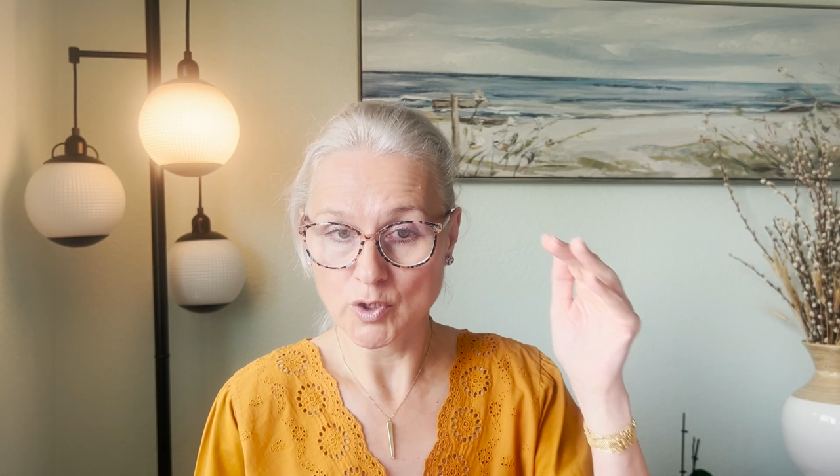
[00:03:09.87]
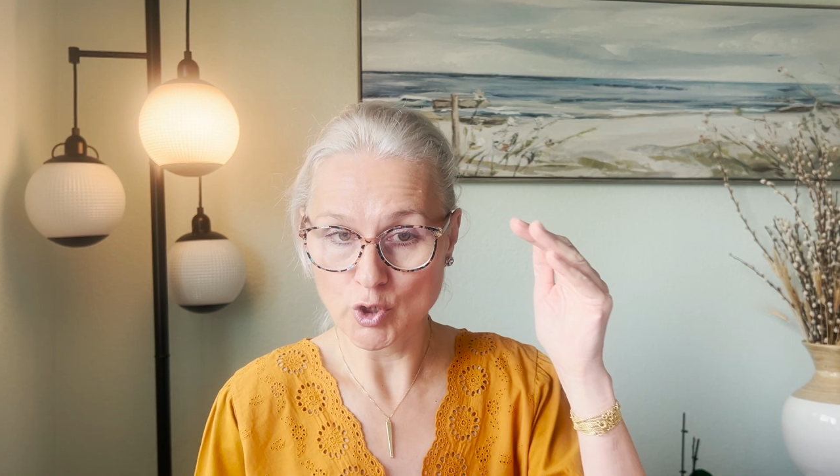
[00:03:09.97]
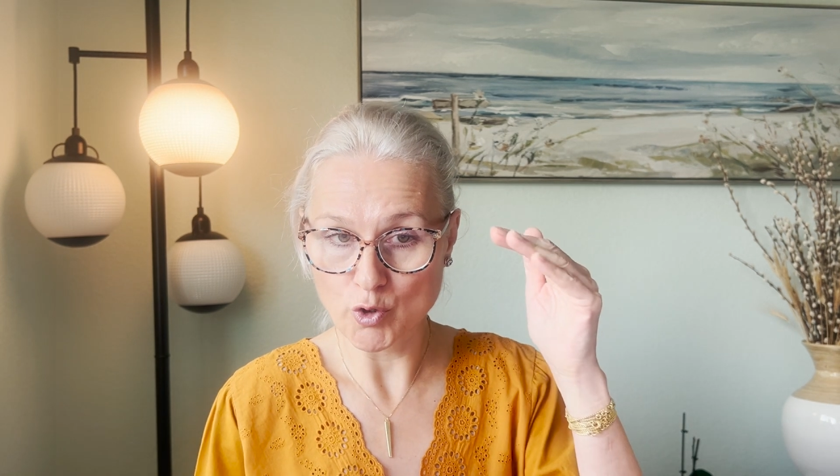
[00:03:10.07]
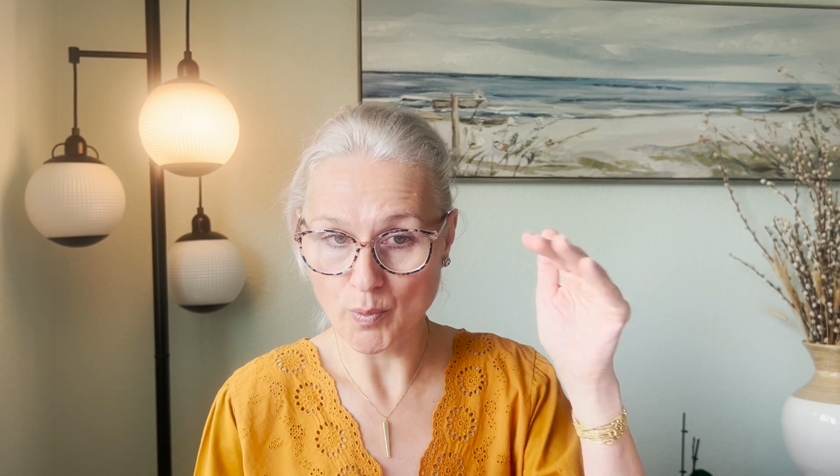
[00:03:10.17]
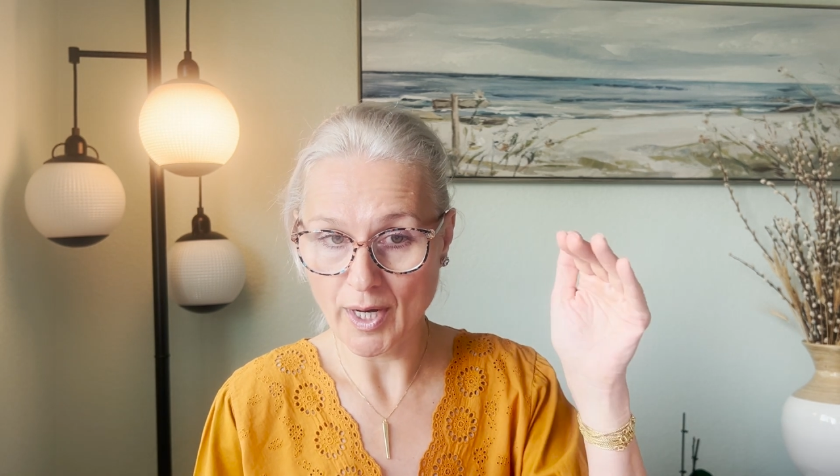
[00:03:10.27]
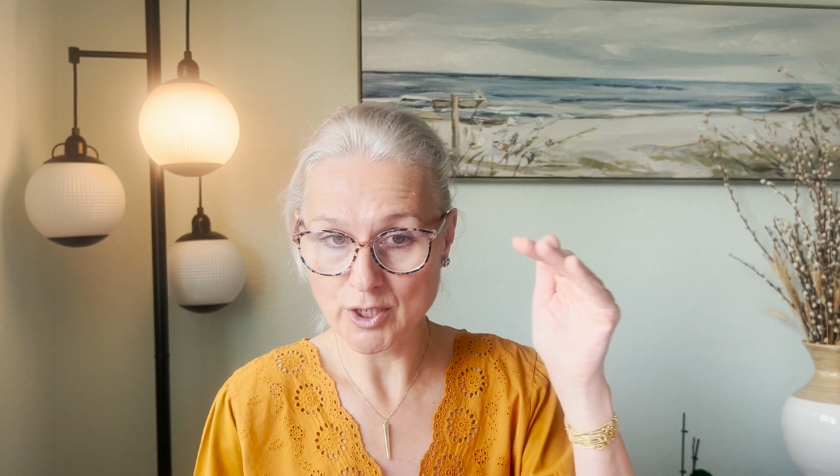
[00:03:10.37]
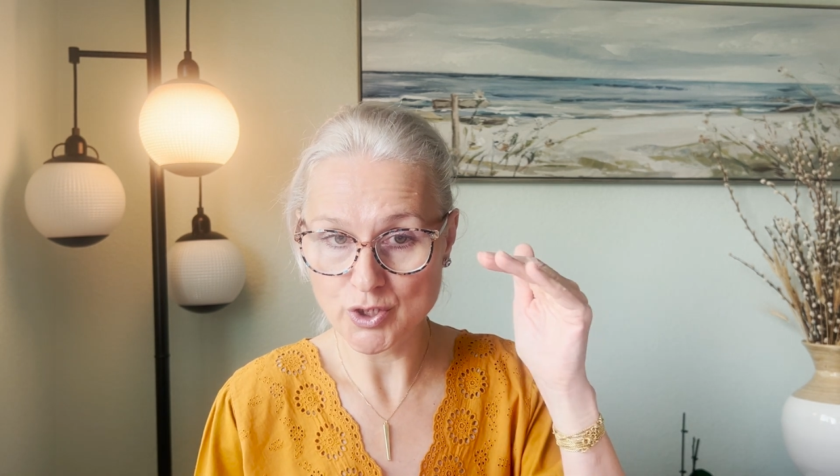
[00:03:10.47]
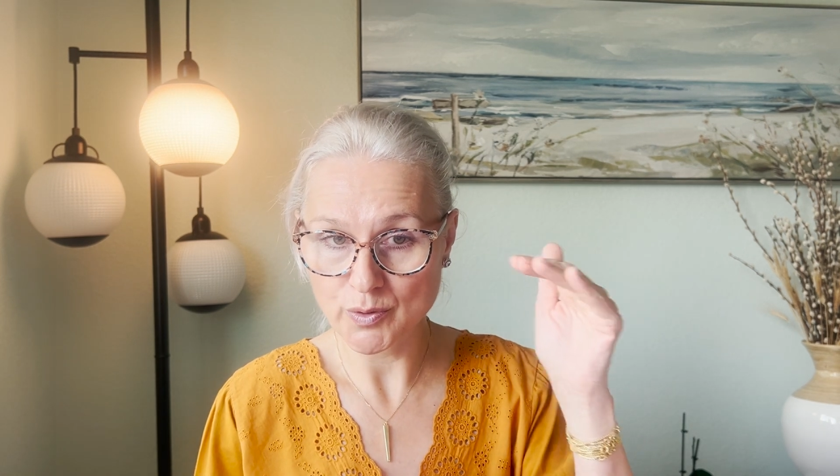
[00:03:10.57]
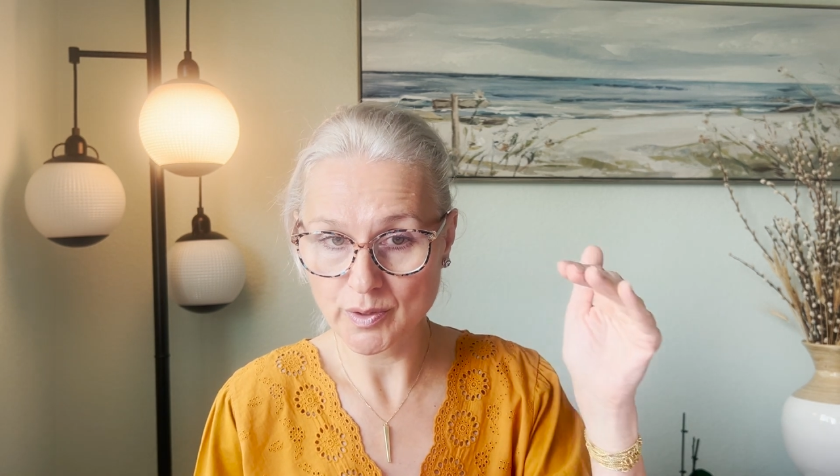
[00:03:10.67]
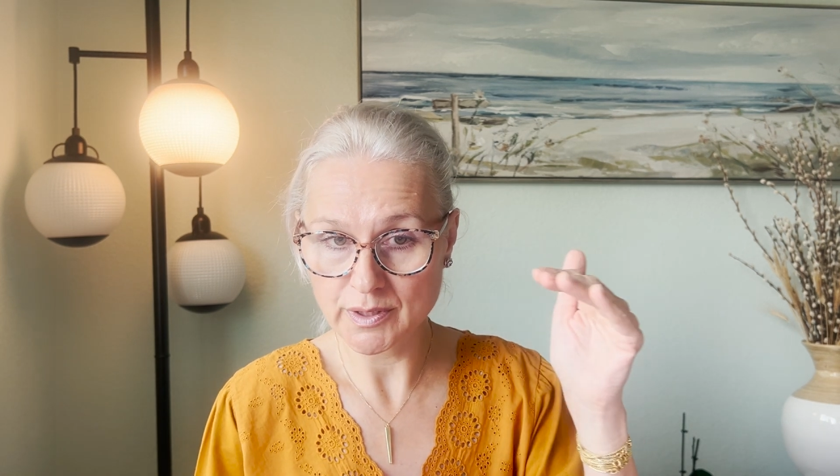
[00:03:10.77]

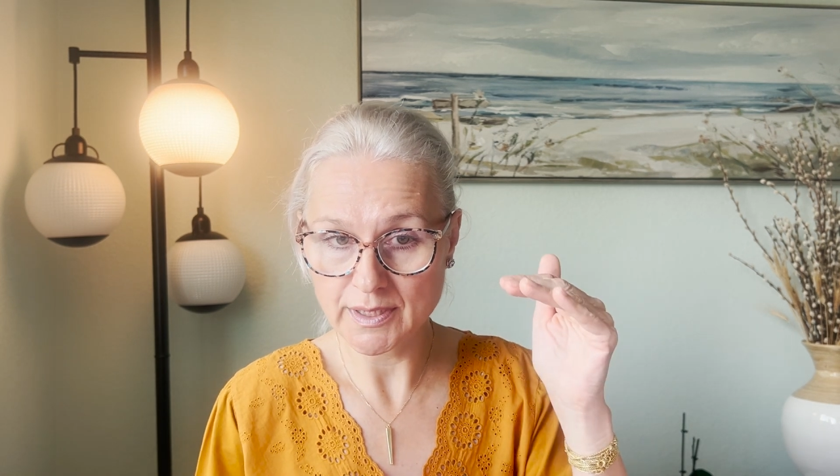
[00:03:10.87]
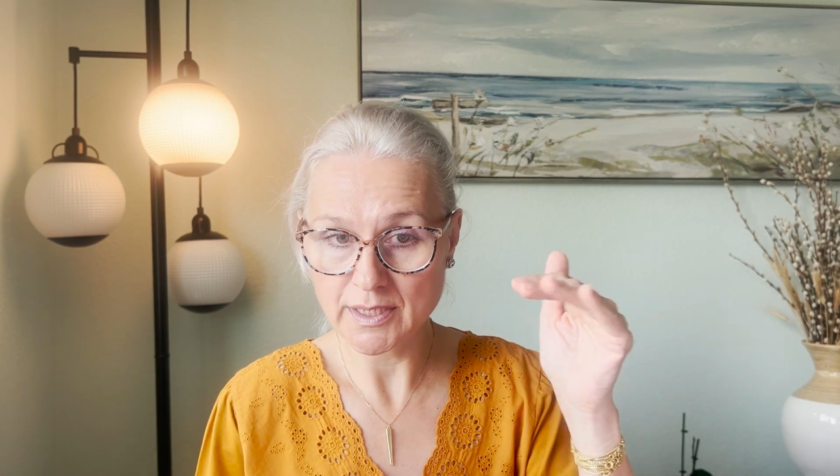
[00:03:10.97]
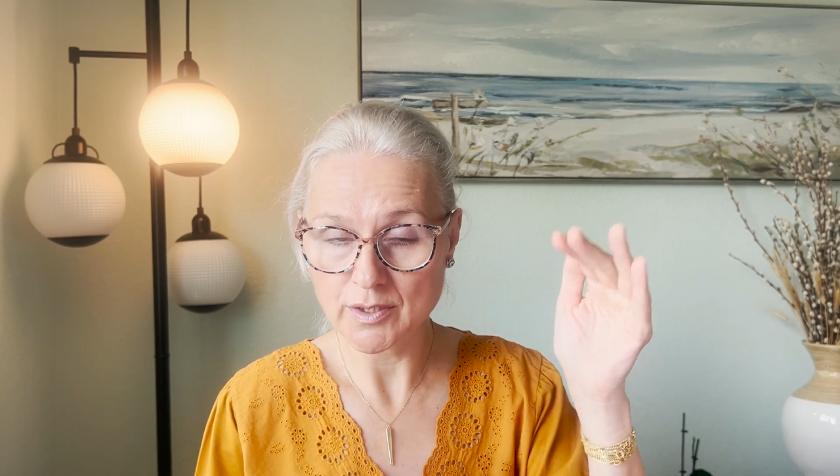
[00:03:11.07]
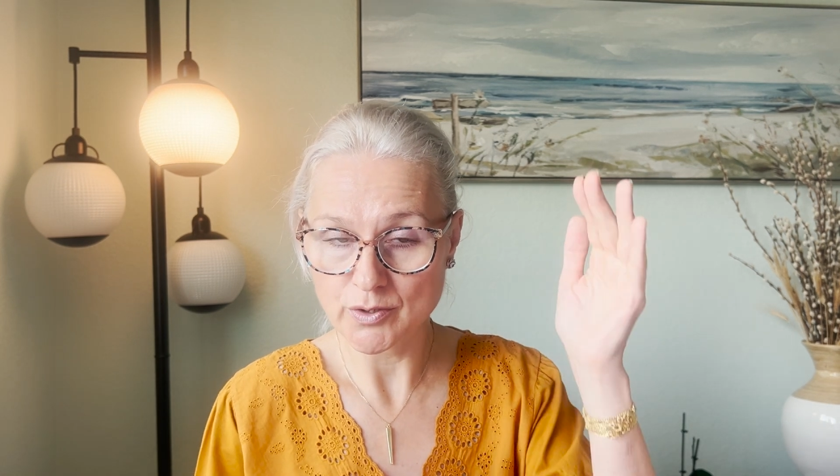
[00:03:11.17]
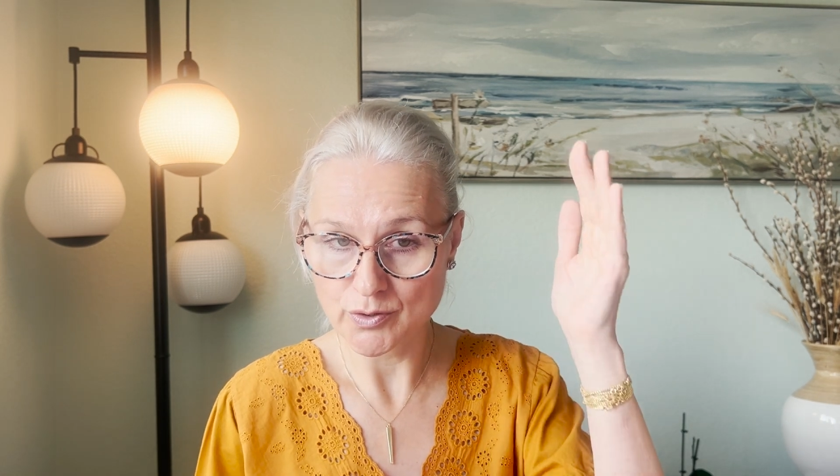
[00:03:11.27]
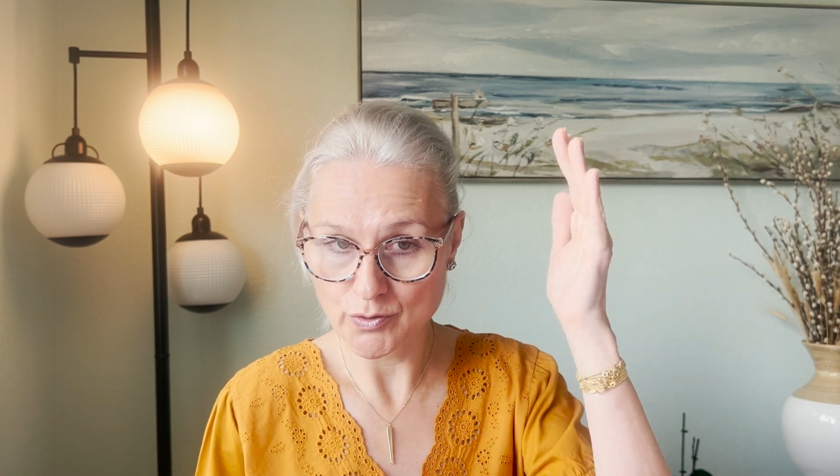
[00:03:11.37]
gradually